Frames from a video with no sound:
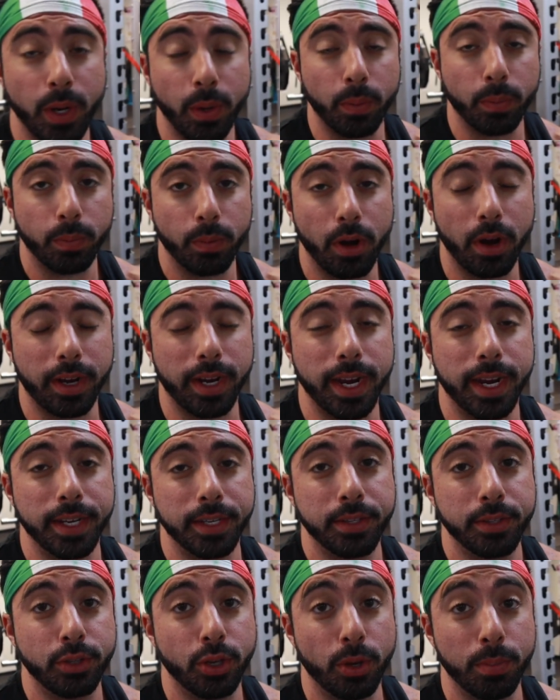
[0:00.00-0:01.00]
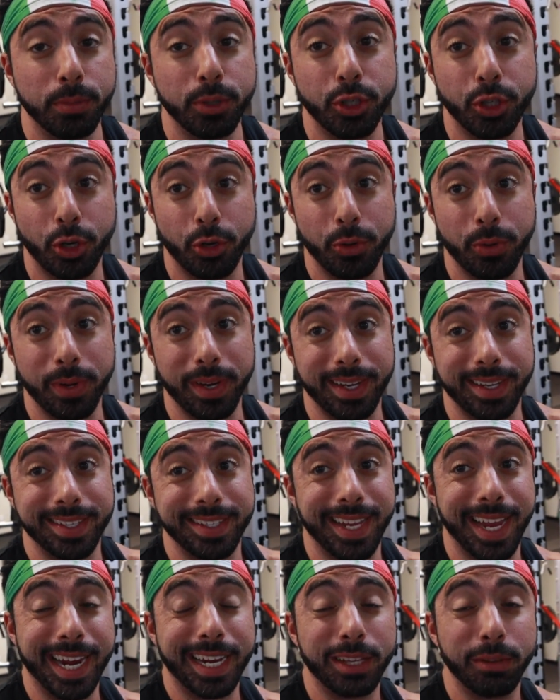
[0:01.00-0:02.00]
Yo, all right guys, so I'm gonna show you
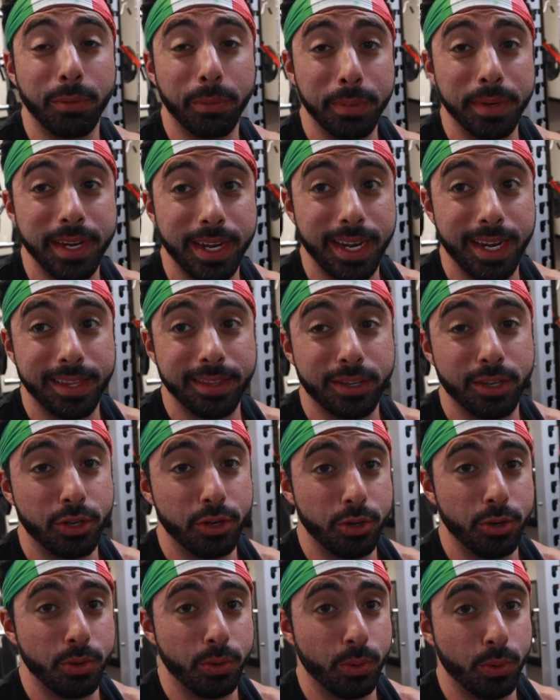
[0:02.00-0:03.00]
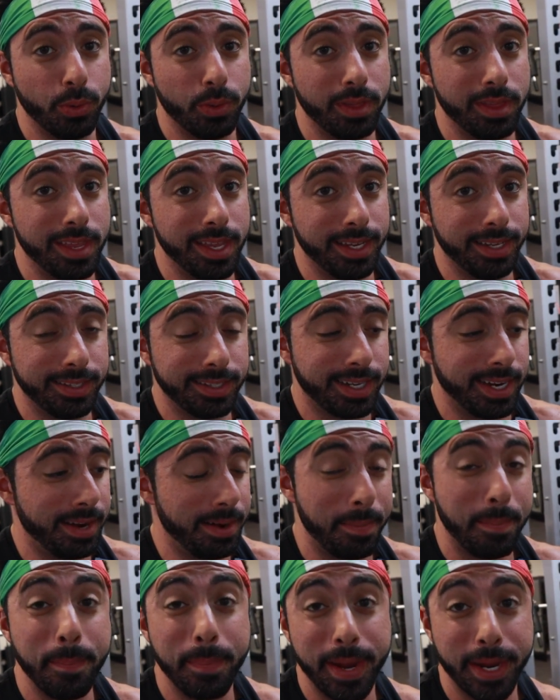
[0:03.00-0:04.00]
exactly what we need to do this
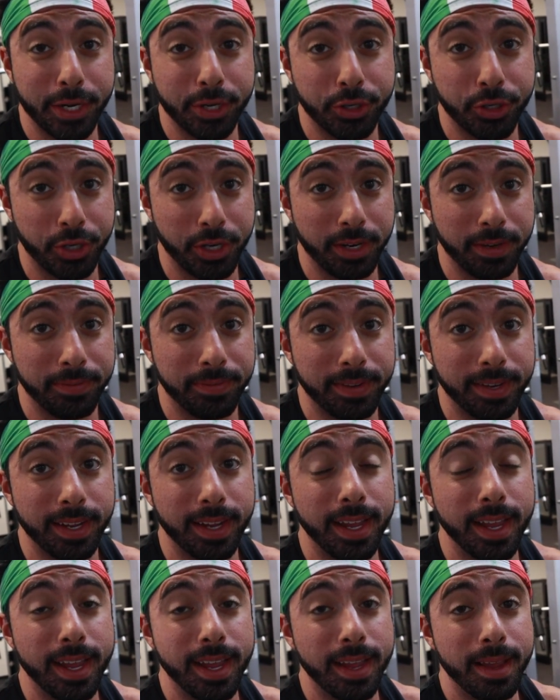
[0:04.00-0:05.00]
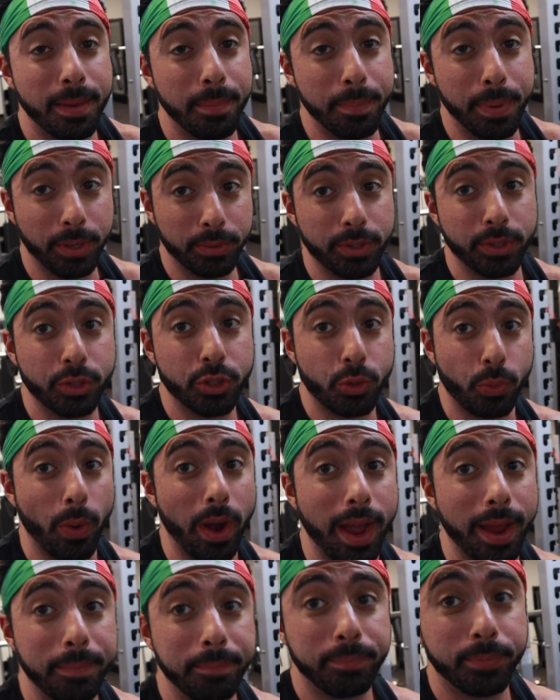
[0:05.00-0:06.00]
kind of makeshift belted
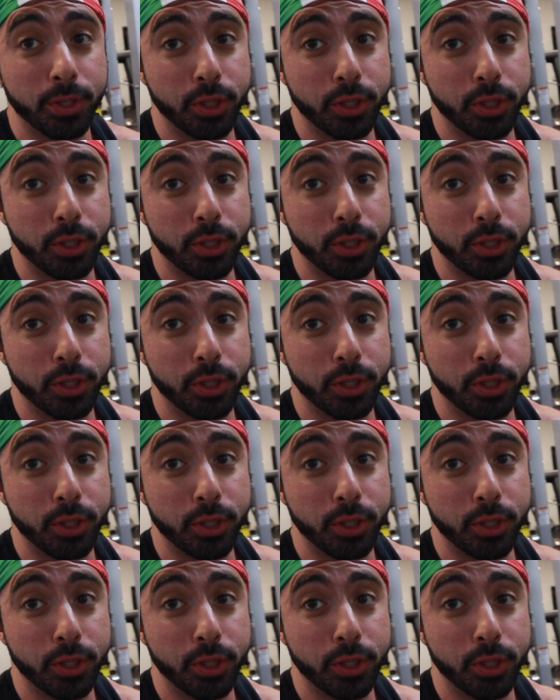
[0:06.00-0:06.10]
squat.